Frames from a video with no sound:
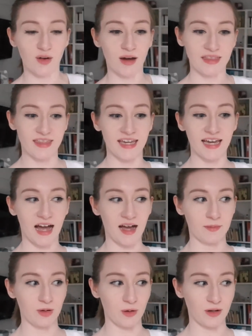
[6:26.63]
So I think
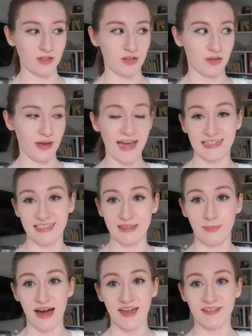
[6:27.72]
I'm going to head in
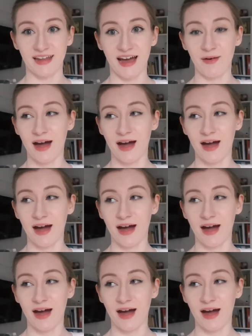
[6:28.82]
the bath now.